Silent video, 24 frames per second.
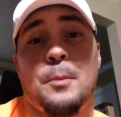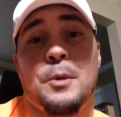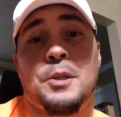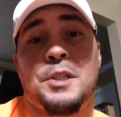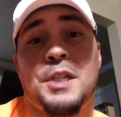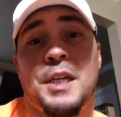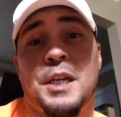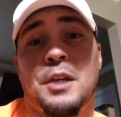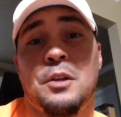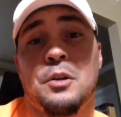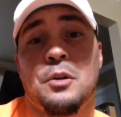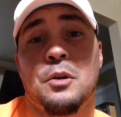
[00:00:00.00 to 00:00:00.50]

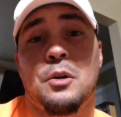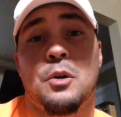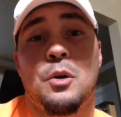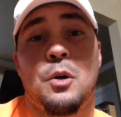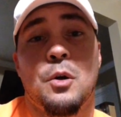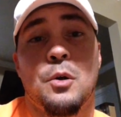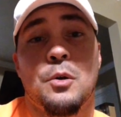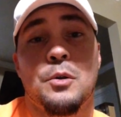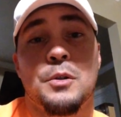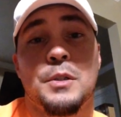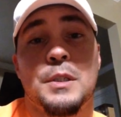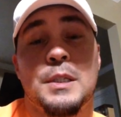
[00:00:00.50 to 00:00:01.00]
particular
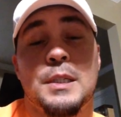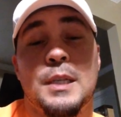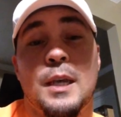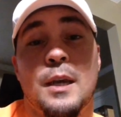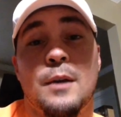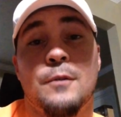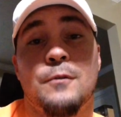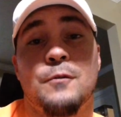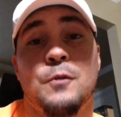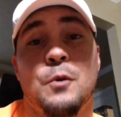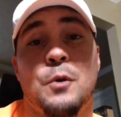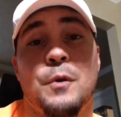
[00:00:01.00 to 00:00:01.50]
goals
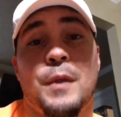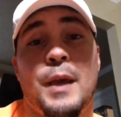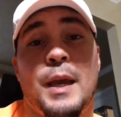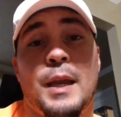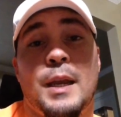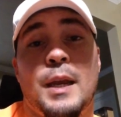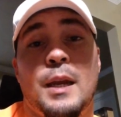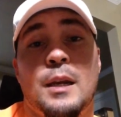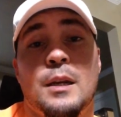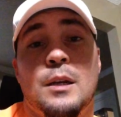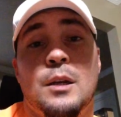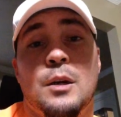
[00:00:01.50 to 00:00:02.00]
set for that head